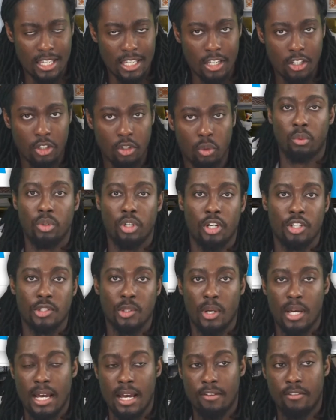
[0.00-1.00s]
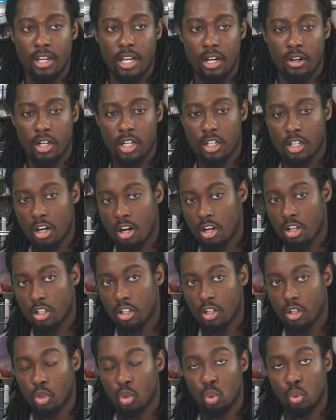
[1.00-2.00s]
killed. We also have Eric
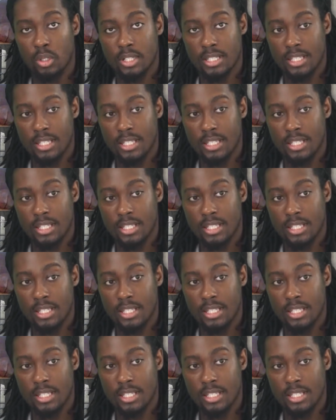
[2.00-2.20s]
Garner, who